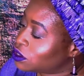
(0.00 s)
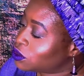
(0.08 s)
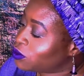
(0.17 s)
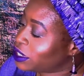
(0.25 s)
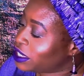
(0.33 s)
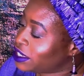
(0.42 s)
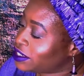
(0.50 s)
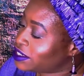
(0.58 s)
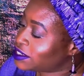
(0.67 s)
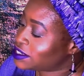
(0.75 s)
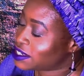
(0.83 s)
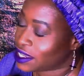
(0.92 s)

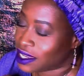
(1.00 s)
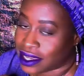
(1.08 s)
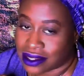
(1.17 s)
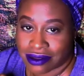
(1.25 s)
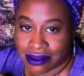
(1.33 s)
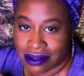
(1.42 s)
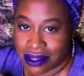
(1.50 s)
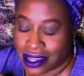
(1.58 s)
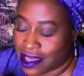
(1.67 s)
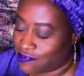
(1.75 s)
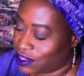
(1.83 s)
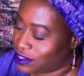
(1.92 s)
Queen10."
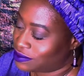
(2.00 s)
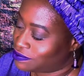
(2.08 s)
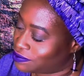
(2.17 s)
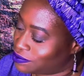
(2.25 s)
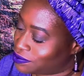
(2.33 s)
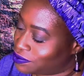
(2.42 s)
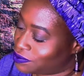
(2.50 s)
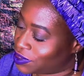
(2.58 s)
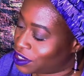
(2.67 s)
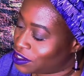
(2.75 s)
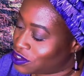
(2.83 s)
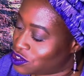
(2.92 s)
Love it.
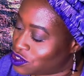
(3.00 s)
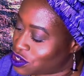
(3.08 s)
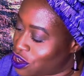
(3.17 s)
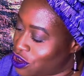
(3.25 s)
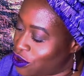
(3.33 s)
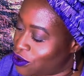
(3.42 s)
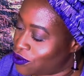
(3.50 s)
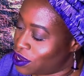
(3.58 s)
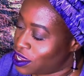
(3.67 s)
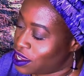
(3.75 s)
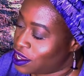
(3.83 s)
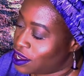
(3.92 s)
So,
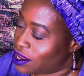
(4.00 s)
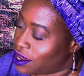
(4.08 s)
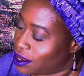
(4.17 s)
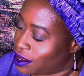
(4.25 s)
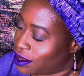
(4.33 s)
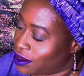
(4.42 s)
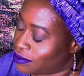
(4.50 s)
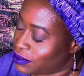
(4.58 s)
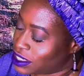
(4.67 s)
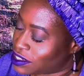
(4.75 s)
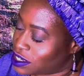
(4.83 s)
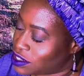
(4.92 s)

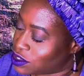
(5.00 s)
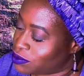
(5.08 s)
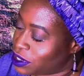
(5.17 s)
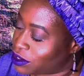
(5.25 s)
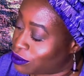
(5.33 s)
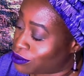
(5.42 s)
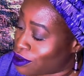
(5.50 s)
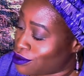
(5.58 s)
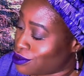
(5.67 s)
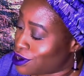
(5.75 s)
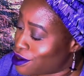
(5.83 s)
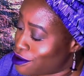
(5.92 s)
it says, "You better grow,
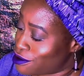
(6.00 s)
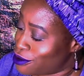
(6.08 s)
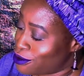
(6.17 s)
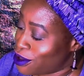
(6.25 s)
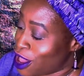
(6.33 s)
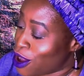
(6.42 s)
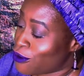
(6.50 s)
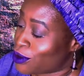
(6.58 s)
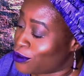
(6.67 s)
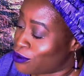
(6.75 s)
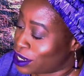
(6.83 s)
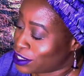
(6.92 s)
girl. We
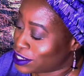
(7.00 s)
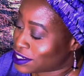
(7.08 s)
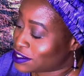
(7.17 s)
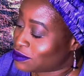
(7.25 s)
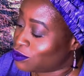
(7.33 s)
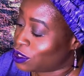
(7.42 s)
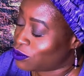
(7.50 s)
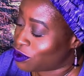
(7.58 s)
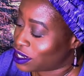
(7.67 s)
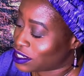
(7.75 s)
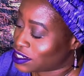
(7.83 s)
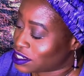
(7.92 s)
want
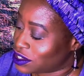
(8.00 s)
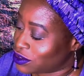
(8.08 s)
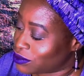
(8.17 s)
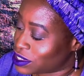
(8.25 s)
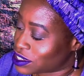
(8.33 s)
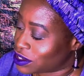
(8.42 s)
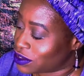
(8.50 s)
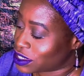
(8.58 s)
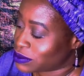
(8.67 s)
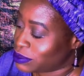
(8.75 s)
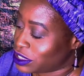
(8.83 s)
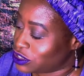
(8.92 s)
to see your
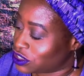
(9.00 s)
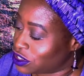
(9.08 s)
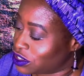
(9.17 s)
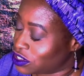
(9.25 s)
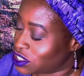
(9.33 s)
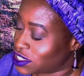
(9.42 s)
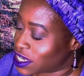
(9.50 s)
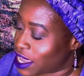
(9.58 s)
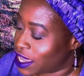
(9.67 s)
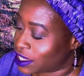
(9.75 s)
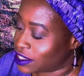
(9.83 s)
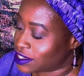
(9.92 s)
results. Be sure to
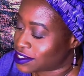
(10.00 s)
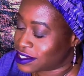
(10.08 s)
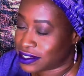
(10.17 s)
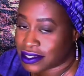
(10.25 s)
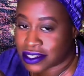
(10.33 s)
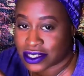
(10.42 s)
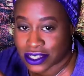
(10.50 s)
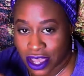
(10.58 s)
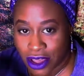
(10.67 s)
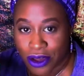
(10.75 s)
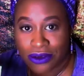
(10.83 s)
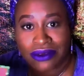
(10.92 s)
tag us."
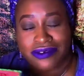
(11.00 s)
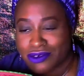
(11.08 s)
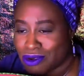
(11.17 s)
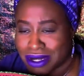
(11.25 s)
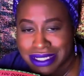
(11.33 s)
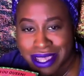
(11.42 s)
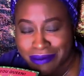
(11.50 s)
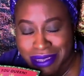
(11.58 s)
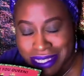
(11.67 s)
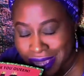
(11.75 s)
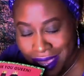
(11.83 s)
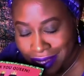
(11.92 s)
So, of course, I'll be
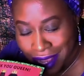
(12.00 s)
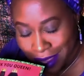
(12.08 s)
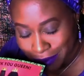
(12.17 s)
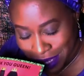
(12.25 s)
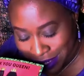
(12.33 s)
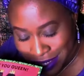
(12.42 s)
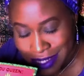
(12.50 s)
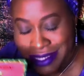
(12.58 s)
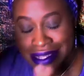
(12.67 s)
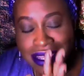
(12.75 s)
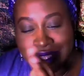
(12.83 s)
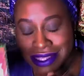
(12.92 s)
tagging High Maintenance
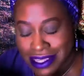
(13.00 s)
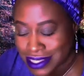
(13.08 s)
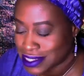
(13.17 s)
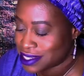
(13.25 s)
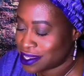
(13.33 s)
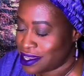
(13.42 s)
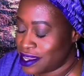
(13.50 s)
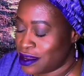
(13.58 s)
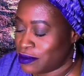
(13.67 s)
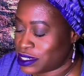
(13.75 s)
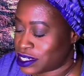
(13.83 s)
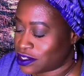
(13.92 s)
in this
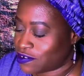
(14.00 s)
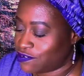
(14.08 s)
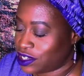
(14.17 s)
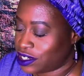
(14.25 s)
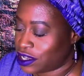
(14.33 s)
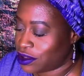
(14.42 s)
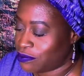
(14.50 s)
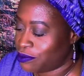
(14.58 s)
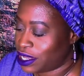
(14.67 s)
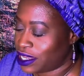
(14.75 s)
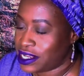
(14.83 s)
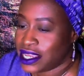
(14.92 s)
particular video,
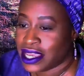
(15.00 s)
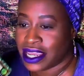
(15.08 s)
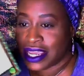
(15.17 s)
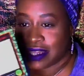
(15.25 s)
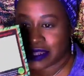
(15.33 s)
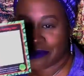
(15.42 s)
but in the